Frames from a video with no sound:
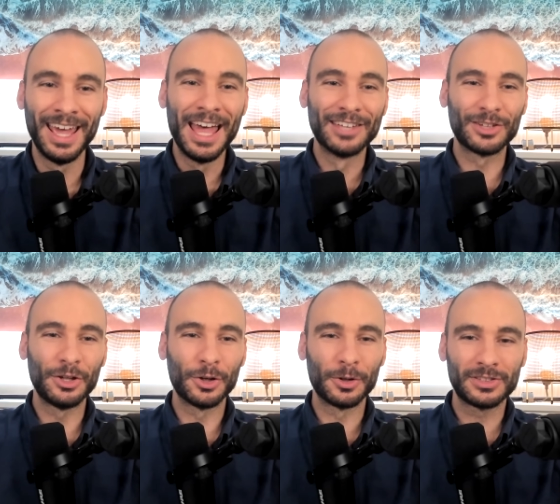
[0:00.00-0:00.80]
So
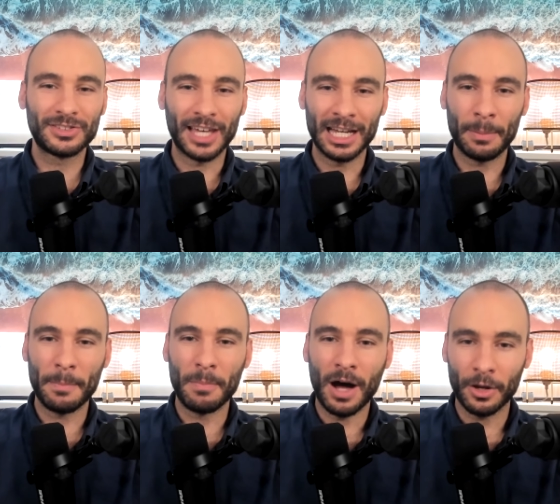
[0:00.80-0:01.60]
you're setting up a
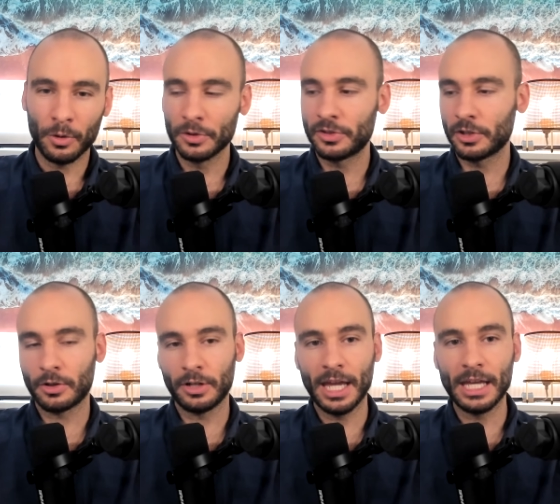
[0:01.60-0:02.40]
model to
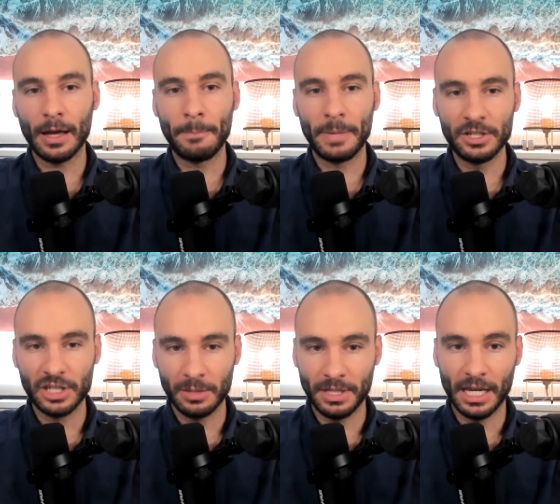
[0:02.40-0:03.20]
create a
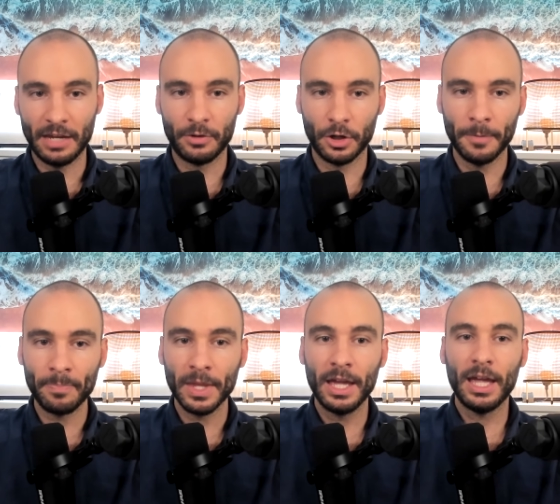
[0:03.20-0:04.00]
binging behavior.
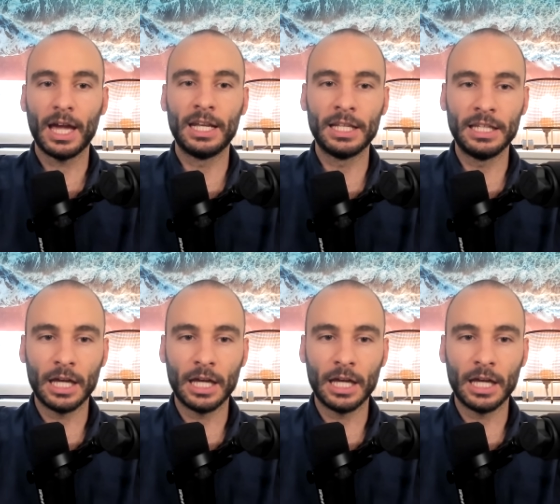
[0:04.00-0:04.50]
And then the